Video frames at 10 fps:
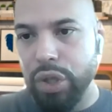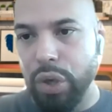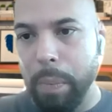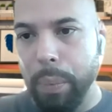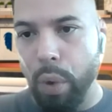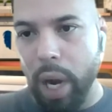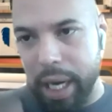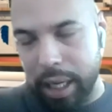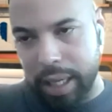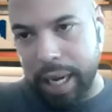to
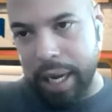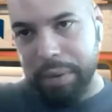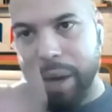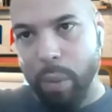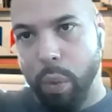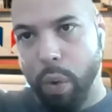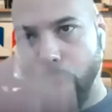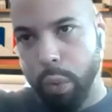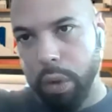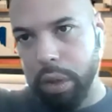break down that
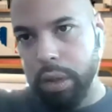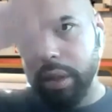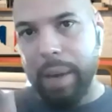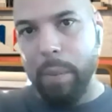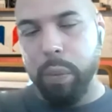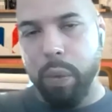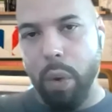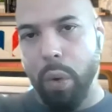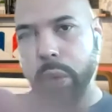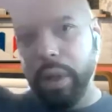wall
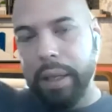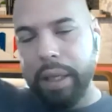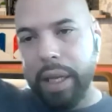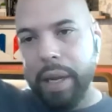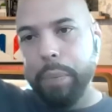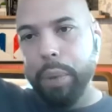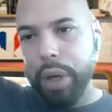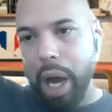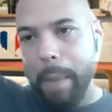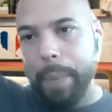that they put
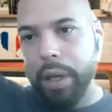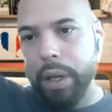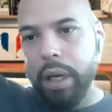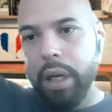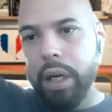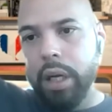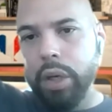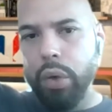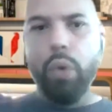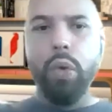up.
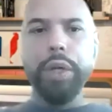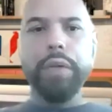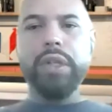Oh, you're a